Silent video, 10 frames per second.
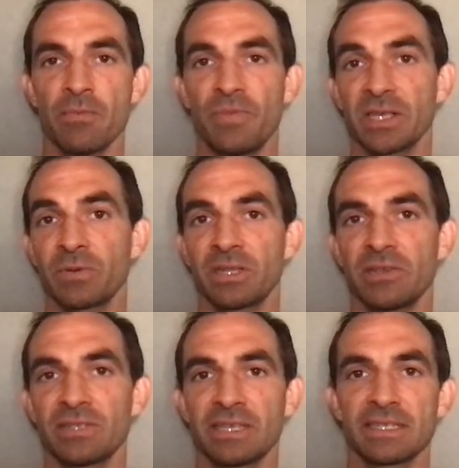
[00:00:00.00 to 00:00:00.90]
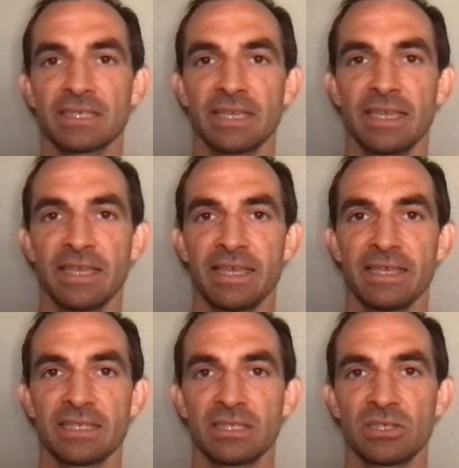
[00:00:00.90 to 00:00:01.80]
Best way to use this
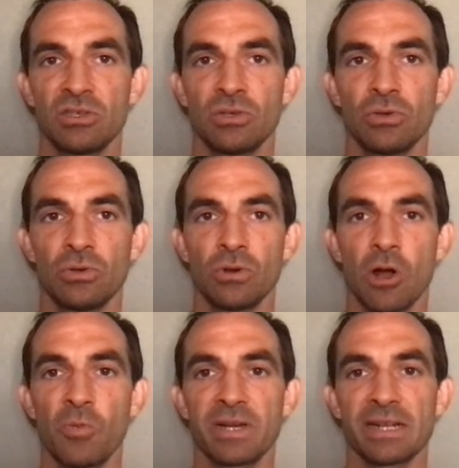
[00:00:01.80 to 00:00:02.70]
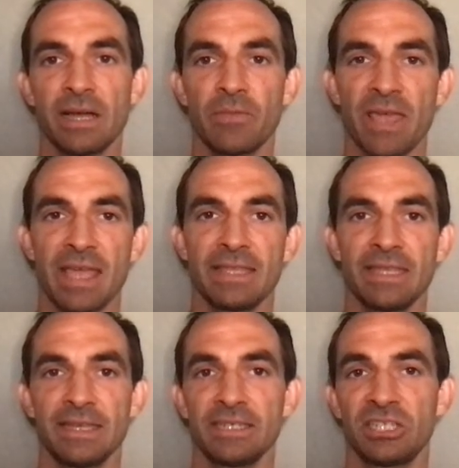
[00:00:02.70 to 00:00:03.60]
is to open it up and
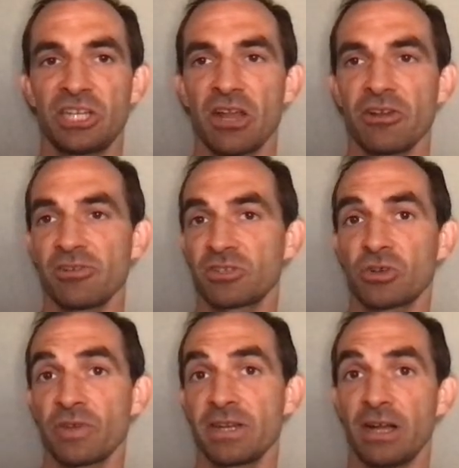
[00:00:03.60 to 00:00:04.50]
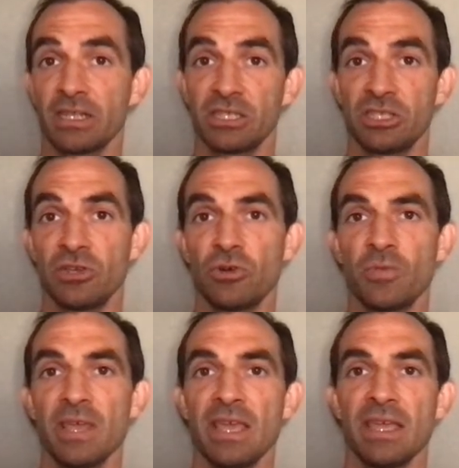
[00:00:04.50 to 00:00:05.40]
then share your screen on
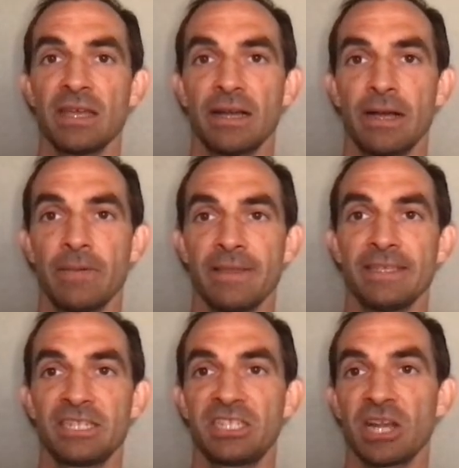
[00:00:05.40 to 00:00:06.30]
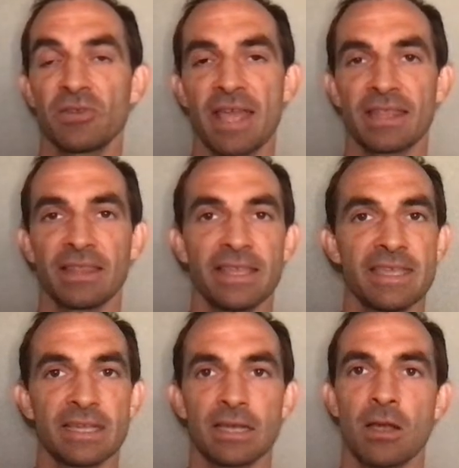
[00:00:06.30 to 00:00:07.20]
Zoom, and then share that
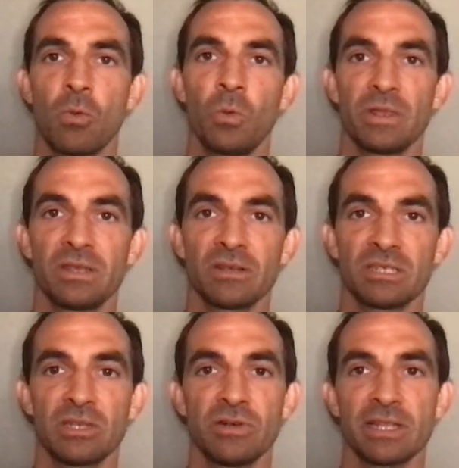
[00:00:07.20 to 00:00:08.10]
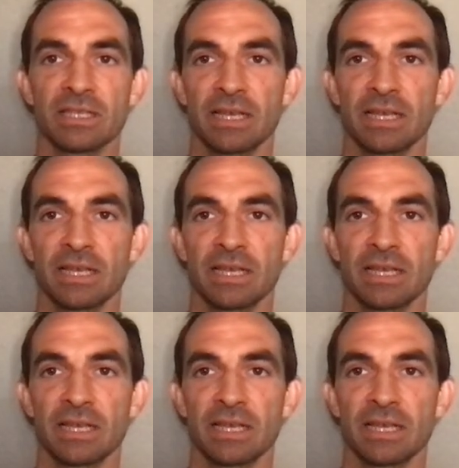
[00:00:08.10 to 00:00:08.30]
link with your students.